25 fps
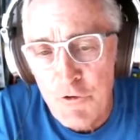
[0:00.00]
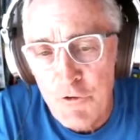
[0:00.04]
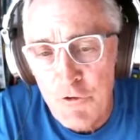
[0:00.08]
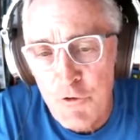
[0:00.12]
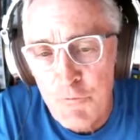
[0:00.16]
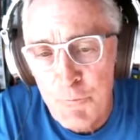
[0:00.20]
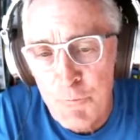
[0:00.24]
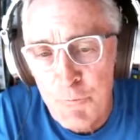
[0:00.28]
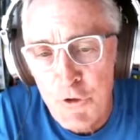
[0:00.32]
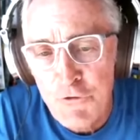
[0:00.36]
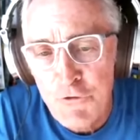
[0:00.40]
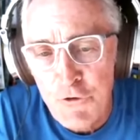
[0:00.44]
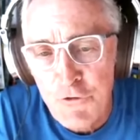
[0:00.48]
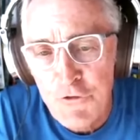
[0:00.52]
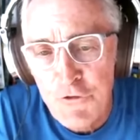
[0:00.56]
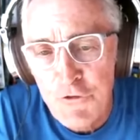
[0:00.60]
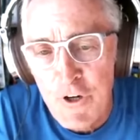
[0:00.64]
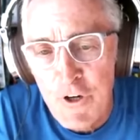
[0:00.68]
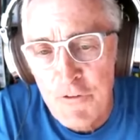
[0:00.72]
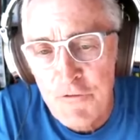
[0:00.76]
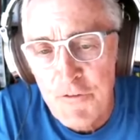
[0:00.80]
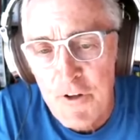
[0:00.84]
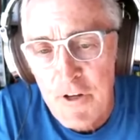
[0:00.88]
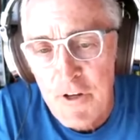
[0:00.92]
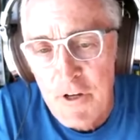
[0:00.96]
You've pushed
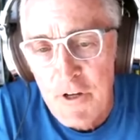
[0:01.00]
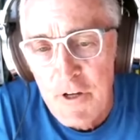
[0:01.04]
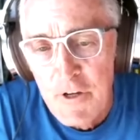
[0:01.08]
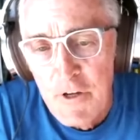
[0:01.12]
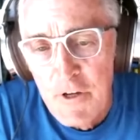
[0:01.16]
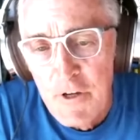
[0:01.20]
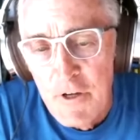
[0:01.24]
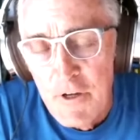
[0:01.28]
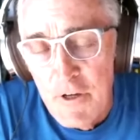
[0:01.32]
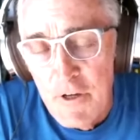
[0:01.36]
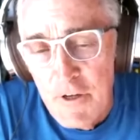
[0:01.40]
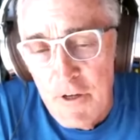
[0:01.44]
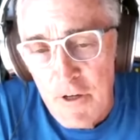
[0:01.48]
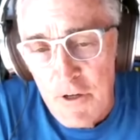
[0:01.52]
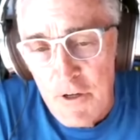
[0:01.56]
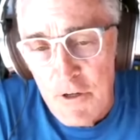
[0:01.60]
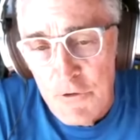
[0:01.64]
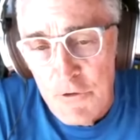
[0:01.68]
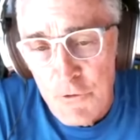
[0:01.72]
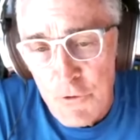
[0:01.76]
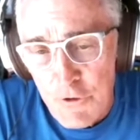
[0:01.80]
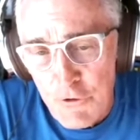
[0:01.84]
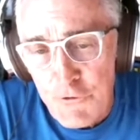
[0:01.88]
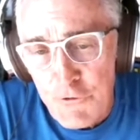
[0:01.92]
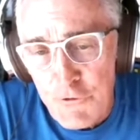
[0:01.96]
yourself
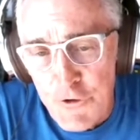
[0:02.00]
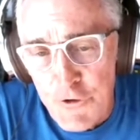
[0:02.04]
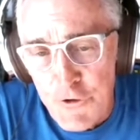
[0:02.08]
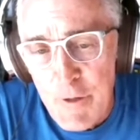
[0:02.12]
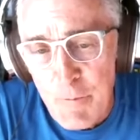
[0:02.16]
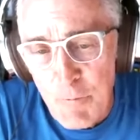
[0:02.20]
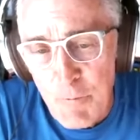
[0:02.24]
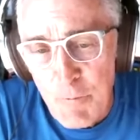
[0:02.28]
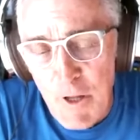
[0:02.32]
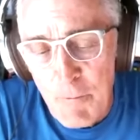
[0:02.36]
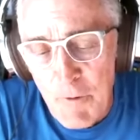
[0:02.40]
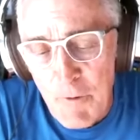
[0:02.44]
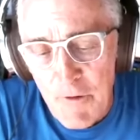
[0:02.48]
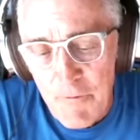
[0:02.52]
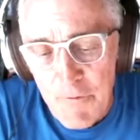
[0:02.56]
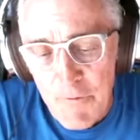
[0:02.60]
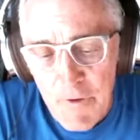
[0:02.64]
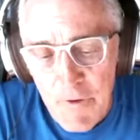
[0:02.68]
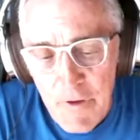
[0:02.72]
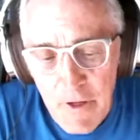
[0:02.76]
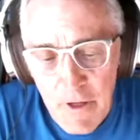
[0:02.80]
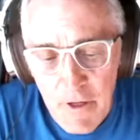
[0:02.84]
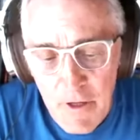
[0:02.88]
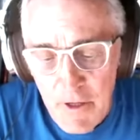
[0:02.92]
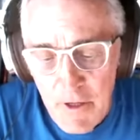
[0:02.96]
to extreme limit.
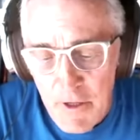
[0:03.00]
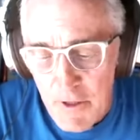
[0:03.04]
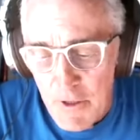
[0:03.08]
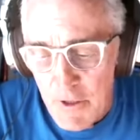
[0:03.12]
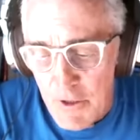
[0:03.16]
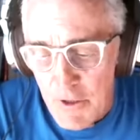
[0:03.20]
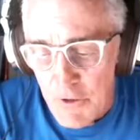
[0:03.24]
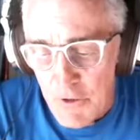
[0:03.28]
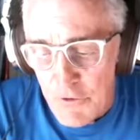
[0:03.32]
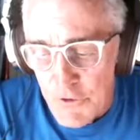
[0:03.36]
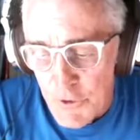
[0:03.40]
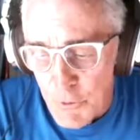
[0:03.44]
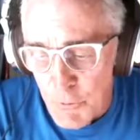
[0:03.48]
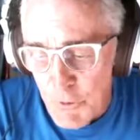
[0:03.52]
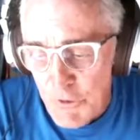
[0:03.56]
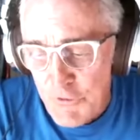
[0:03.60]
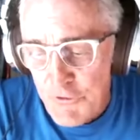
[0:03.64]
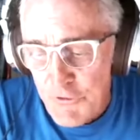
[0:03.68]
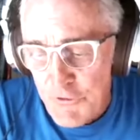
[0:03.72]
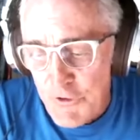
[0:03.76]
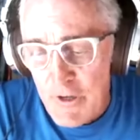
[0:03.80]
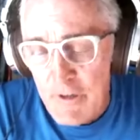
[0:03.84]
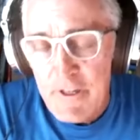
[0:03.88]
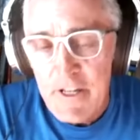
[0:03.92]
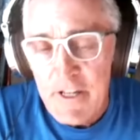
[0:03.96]
So we
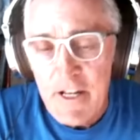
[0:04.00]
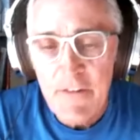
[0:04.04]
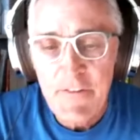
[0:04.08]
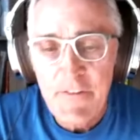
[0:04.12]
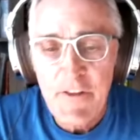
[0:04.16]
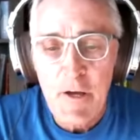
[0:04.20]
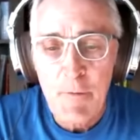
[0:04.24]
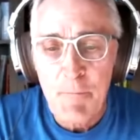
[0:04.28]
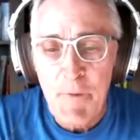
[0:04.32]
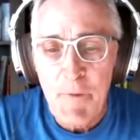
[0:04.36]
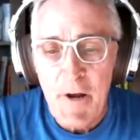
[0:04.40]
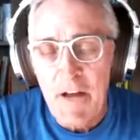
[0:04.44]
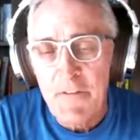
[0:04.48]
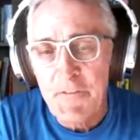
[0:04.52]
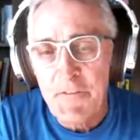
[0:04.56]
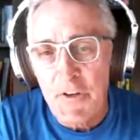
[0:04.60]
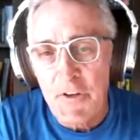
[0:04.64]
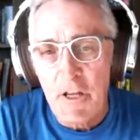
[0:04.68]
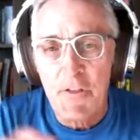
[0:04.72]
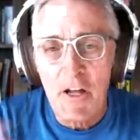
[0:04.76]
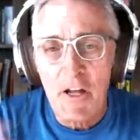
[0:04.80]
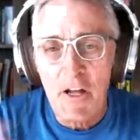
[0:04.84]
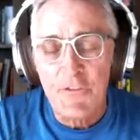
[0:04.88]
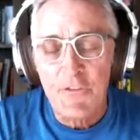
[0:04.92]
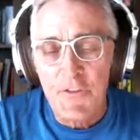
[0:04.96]
started down that path again.
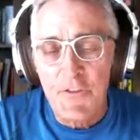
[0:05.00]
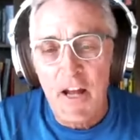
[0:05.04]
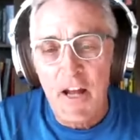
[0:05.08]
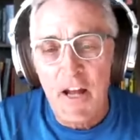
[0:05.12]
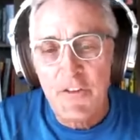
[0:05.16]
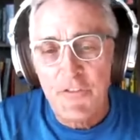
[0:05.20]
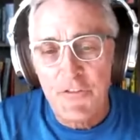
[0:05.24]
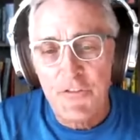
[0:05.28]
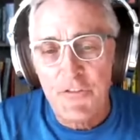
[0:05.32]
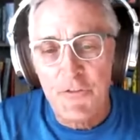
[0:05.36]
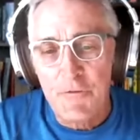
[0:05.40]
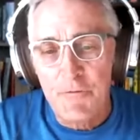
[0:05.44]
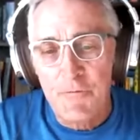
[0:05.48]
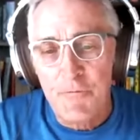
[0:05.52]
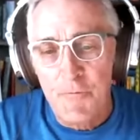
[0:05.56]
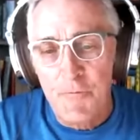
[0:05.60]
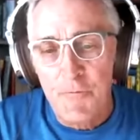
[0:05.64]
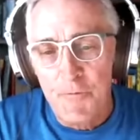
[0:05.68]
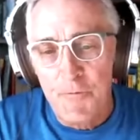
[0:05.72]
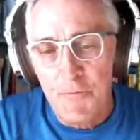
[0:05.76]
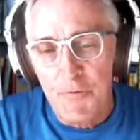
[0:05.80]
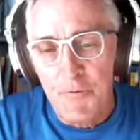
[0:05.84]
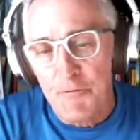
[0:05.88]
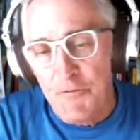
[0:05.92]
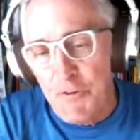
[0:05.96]
That's that's
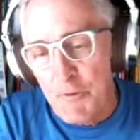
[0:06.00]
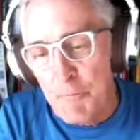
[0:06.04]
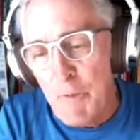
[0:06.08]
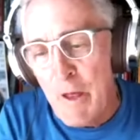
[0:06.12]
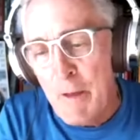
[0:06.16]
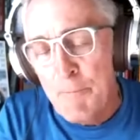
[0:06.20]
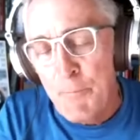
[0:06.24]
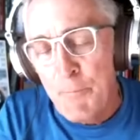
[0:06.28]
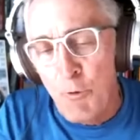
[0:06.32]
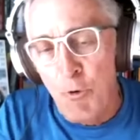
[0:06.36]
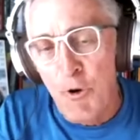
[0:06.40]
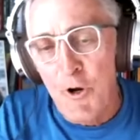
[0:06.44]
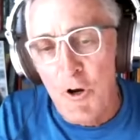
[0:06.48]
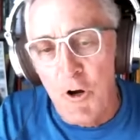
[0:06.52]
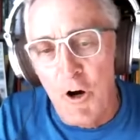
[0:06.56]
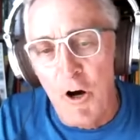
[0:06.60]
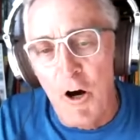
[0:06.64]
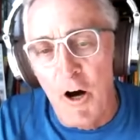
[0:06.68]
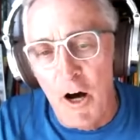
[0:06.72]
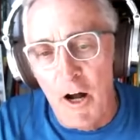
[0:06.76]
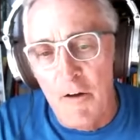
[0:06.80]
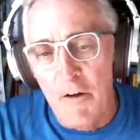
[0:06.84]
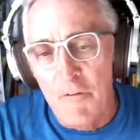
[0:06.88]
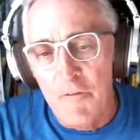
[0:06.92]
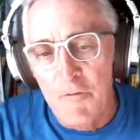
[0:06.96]
from that point
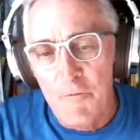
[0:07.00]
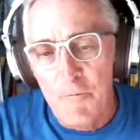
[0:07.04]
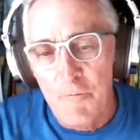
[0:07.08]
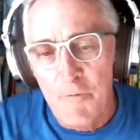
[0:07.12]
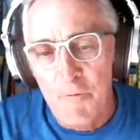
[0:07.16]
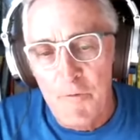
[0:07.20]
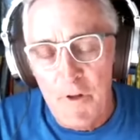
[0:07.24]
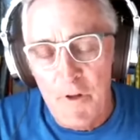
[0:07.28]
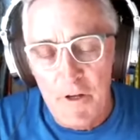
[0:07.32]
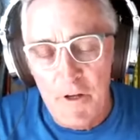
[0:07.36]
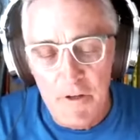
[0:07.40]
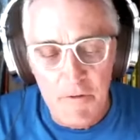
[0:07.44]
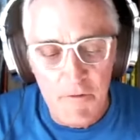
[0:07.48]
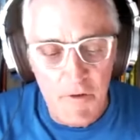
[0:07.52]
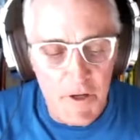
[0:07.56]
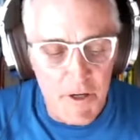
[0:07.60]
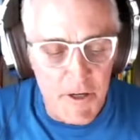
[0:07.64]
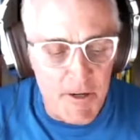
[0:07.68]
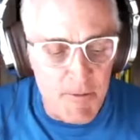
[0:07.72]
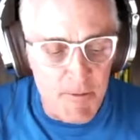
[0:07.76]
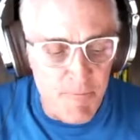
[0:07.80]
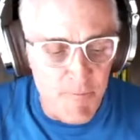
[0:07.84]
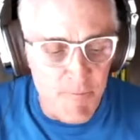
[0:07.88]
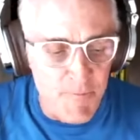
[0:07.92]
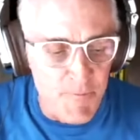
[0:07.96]
on,
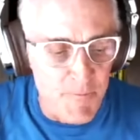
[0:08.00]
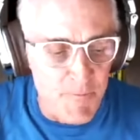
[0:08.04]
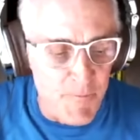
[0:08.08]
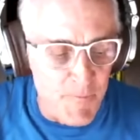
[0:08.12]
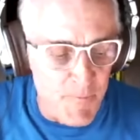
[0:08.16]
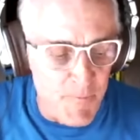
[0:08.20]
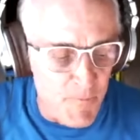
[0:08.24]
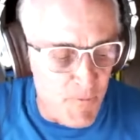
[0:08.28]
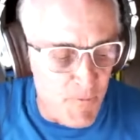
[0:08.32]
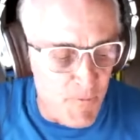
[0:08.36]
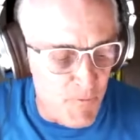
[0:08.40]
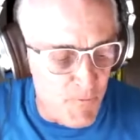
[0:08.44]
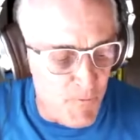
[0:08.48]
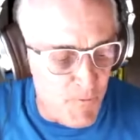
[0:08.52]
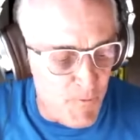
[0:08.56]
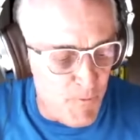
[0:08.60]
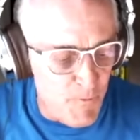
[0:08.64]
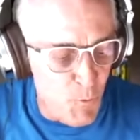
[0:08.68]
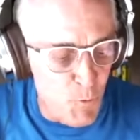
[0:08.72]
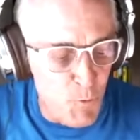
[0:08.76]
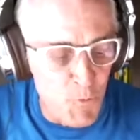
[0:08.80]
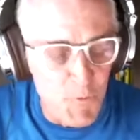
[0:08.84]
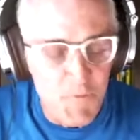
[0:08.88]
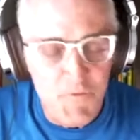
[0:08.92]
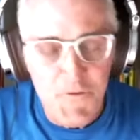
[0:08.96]
um,
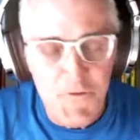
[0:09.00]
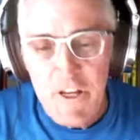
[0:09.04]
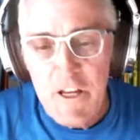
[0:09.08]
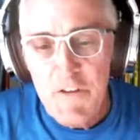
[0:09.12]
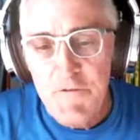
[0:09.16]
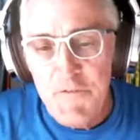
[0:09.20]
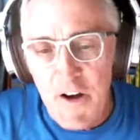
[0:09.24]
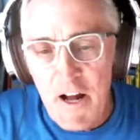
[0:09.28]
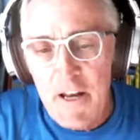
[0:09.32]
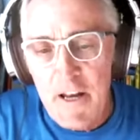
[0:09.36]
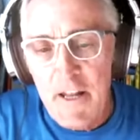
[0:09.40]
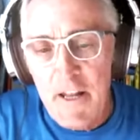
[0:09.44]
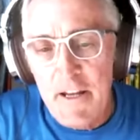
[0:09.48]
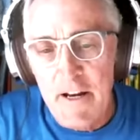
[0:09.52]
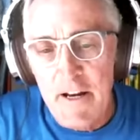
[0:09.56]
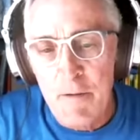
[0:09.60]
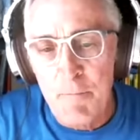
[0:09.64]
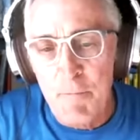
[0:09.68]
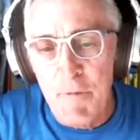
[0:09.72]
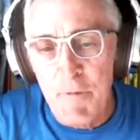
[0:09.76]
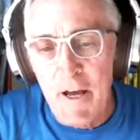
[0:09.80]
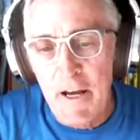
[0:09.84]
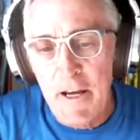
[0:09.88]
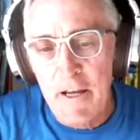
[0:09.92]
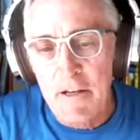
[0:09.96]
he finally got him
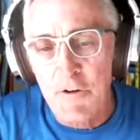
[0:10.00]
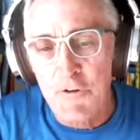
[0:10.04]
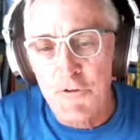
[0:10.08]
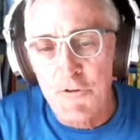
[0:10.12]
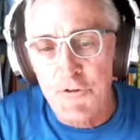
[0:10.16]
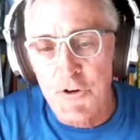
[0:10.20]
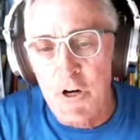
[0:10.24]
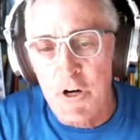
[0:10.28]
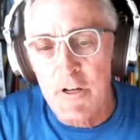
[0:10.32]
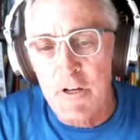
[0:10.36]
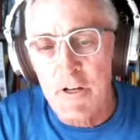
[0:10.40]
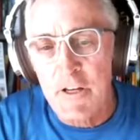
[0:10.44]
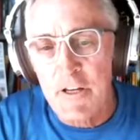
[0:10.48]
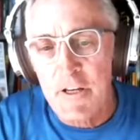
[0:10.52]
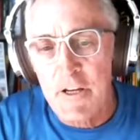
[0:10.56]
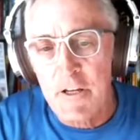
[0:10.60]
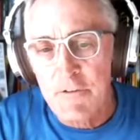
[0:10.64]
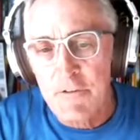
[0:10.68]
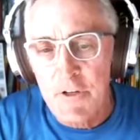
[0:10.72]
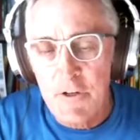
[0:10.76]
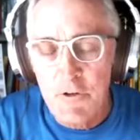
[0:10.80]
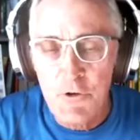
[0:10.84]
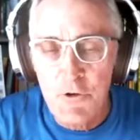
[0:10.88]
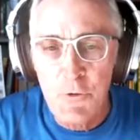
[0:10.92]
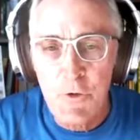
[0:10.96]
back into training again.
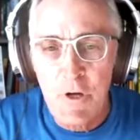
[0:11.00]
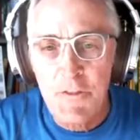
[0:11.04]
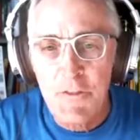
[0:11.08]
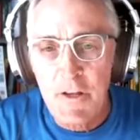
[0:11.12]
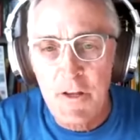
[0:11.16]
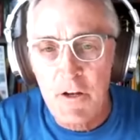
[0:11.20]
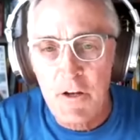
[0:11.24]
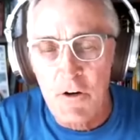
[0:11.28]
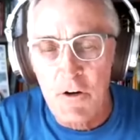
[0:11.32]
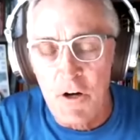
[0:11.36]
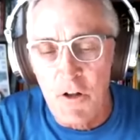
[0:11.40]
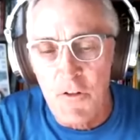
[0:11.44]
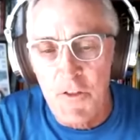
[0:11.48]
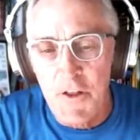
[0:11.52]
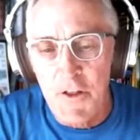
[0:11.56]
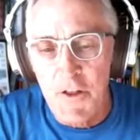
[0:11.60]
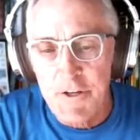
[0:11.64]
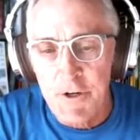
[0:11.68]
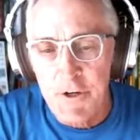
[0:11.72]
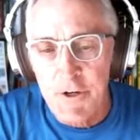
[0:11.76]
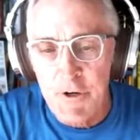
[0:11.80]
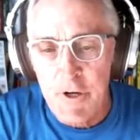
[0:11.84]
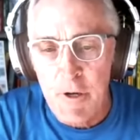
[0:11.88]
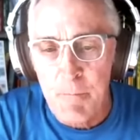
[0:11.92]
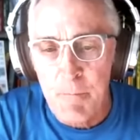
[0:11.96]
Didn't do anything at all that
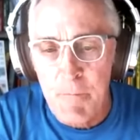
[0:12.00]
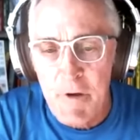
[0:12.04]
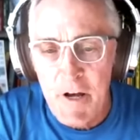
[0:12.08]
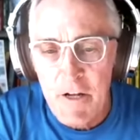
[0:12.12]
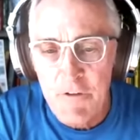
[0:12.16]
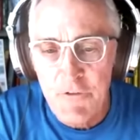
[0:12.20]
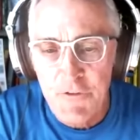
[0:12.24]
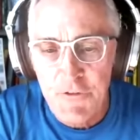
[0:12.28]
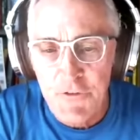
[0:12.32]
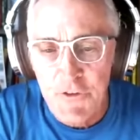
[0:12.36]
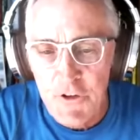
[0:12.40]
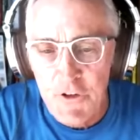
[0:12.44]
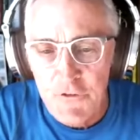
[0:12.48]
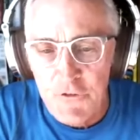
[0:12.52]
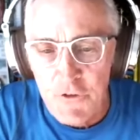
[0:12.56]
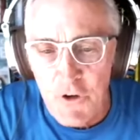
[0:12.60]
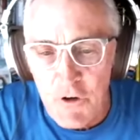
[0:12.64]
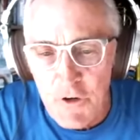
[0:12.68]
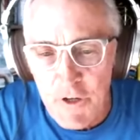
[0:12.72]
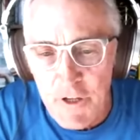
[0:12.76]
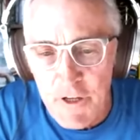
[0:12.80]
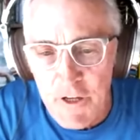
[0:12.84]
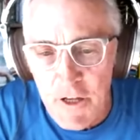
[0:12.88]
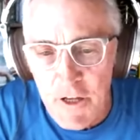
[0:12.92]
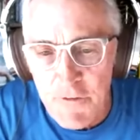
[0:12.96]
year. He had a bad season
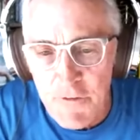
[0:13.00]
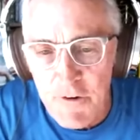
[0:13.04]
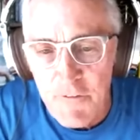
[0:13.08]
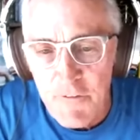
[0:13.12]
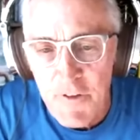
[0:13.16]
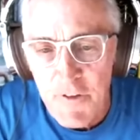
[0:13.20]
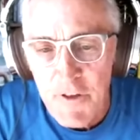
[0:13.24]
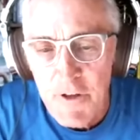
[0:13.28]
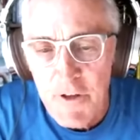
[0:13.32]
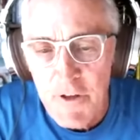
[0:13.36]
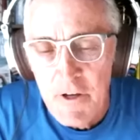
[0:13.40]
altogether.